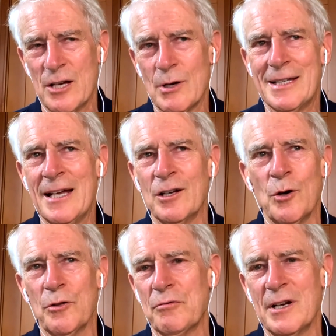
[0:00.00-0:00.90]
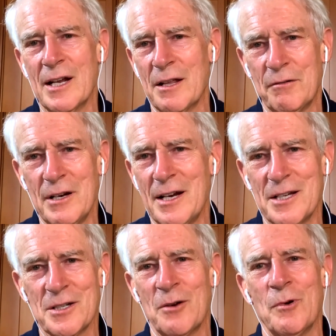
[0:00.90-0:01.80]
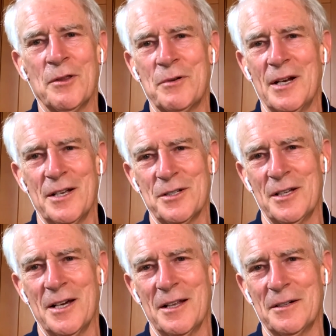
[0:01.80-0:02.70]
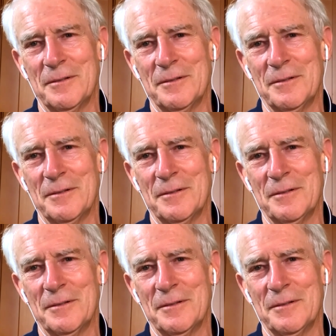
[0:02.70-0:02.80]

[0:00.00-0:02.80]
So I tend to go 3 days on one, 3 days on the other.